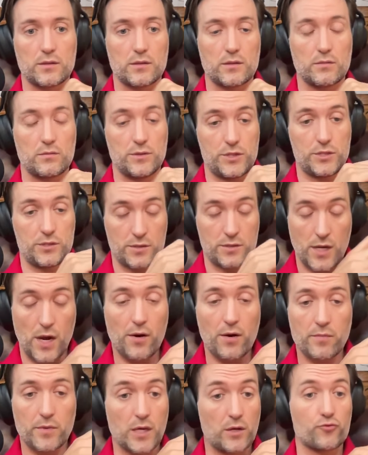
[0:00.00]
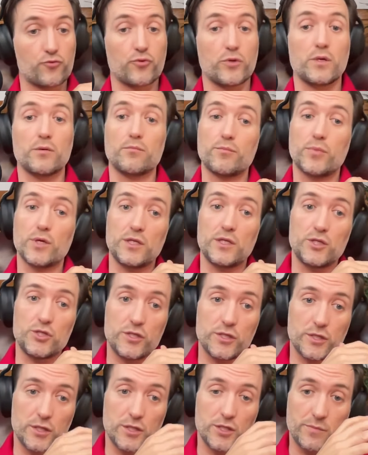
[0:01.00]
which is an Arab country, but
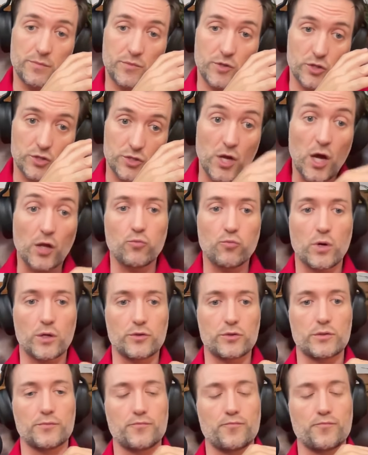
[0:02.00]
Egypt does not want.